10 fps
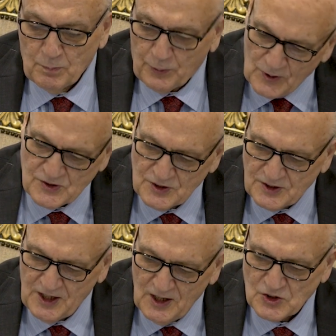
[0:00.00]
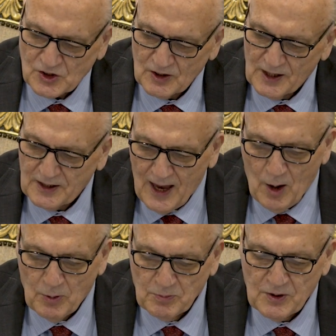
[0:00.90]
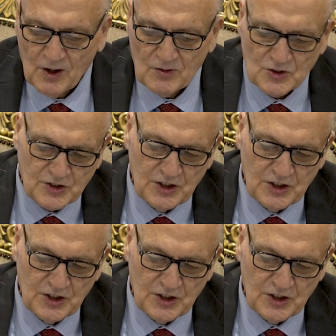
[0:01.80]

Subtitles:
presentation like album covers,